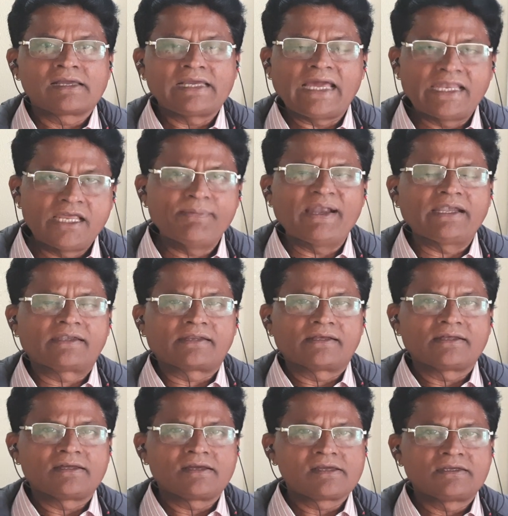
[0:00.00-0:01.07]

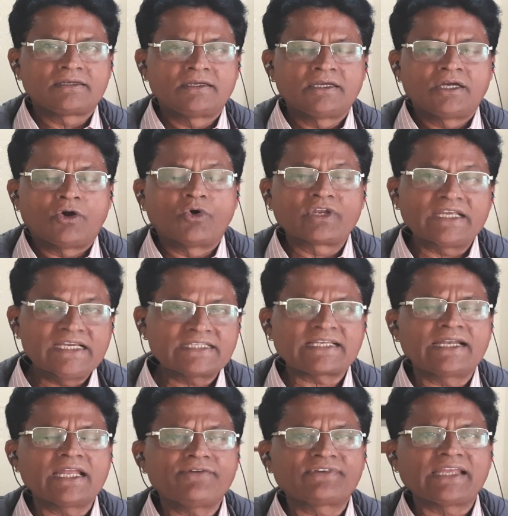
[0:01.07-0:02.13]
element or each
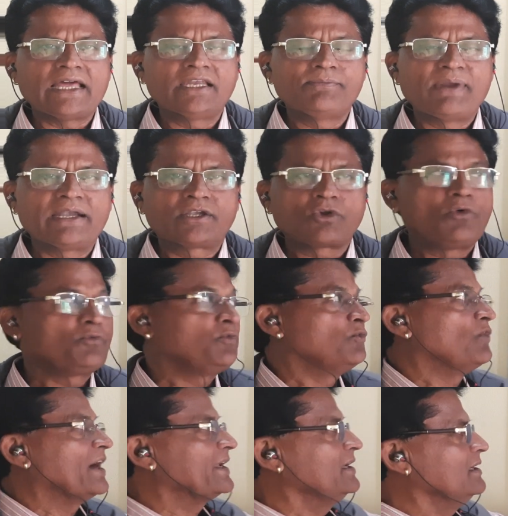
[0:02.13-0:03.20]
and every element of
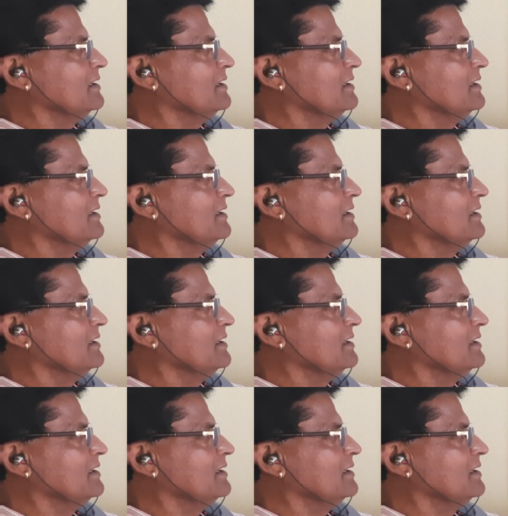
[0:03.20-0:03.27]
y,